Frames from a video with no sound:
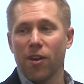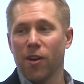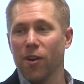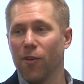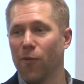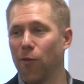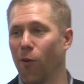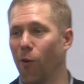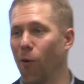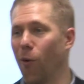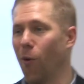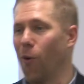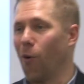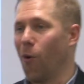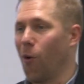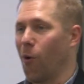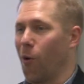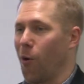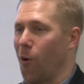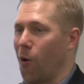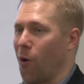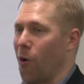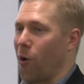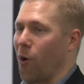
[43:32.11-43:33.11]

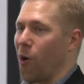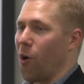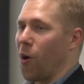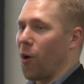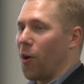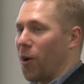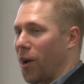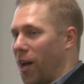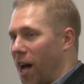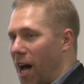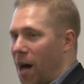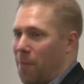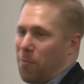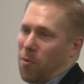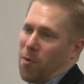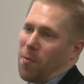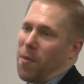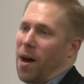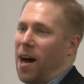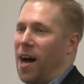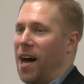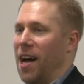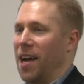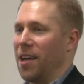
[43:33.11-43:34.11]
for
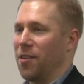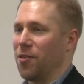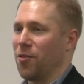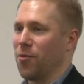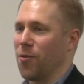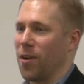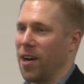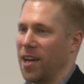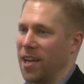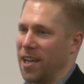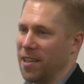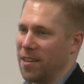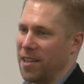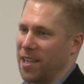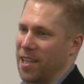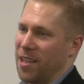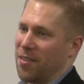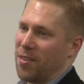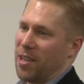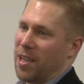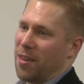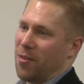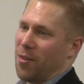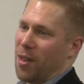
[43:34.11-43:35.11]
compromise, right, at the
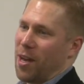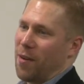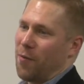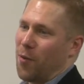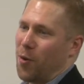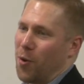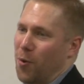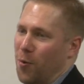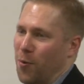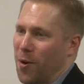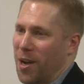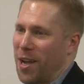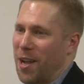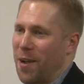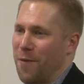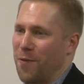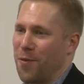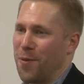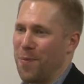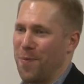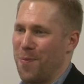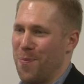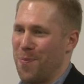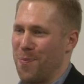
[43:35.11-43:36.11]
elite level, right? If
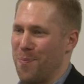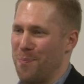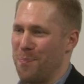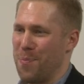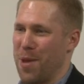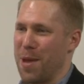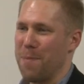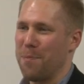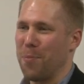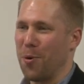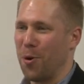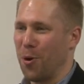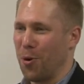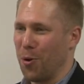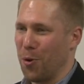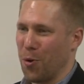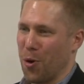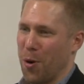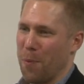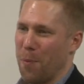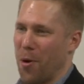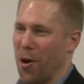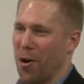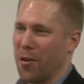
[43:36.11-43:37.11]
people who
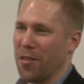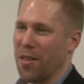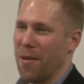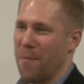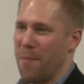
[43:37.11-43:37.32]
are part of the